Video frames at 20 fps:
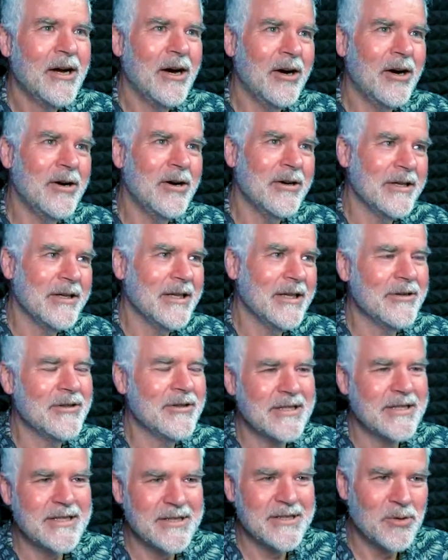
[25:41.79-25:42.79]
oh, you know,
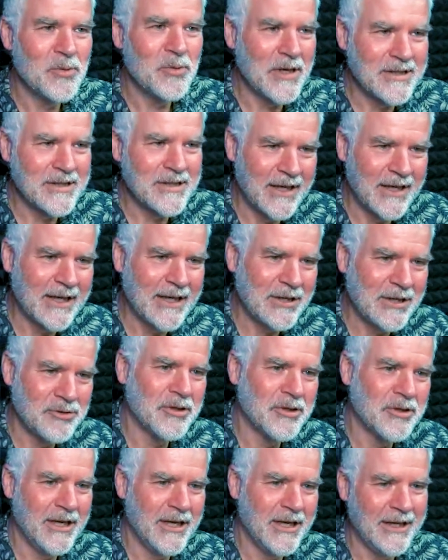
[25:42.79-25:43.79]
this is a once in a
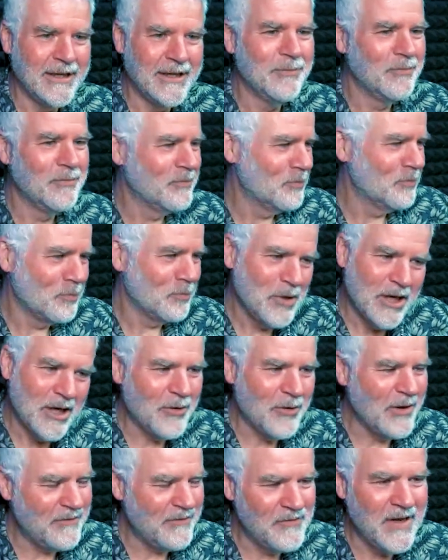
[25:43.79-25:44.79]
hundred year, you
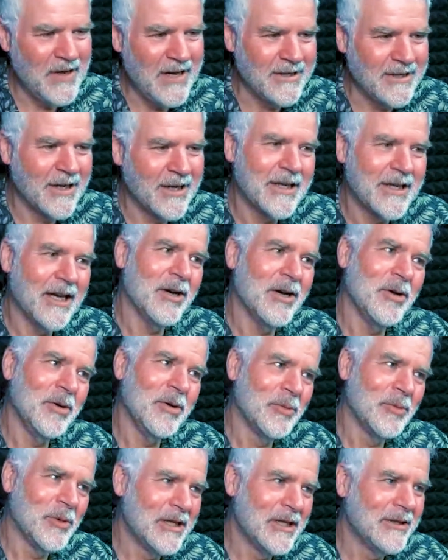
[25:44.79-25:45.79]
know, event. I
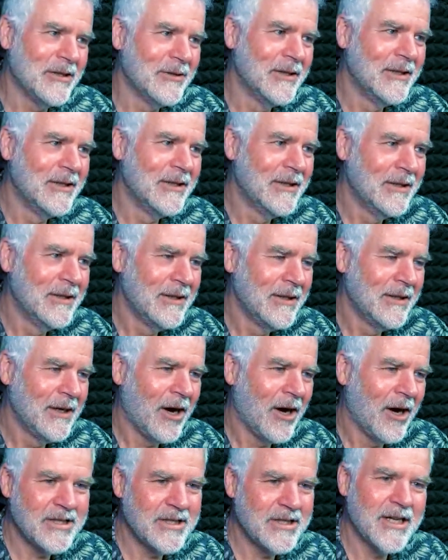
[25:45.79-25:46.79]
go, well,
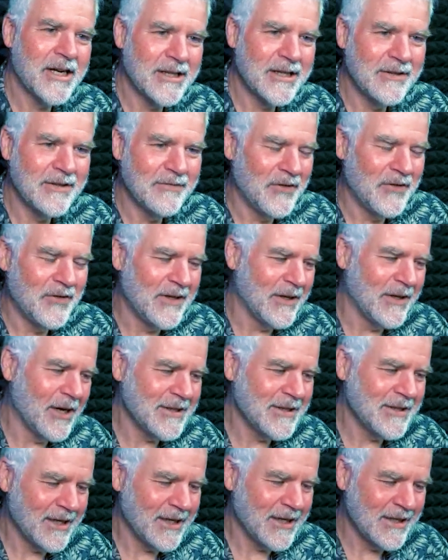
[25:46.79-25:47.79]
I started in v-
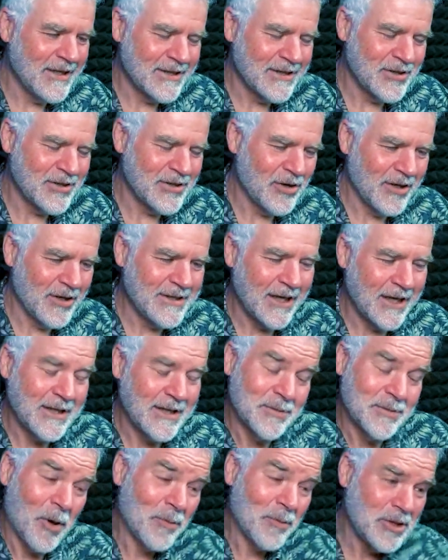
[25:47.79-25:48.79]
I started in this early
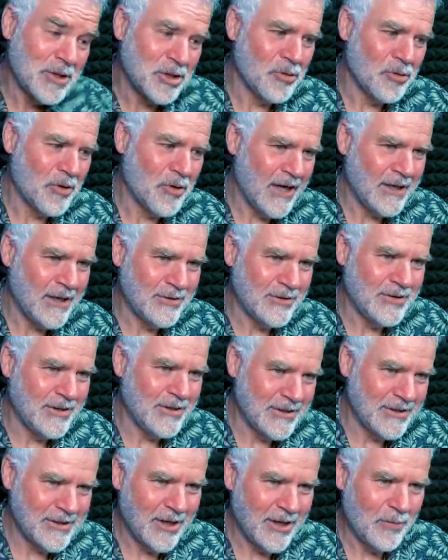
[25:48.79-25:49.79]
stage, probably
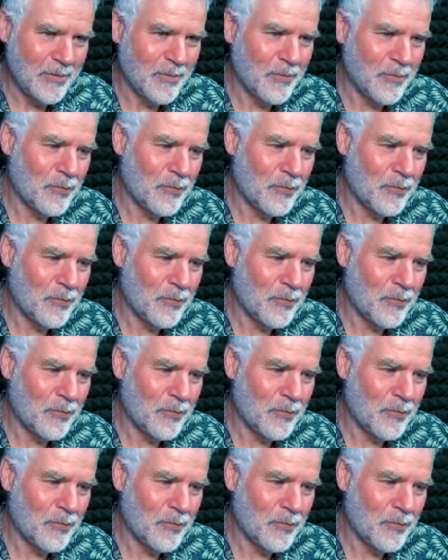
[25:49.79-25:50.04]
2000, so yeah.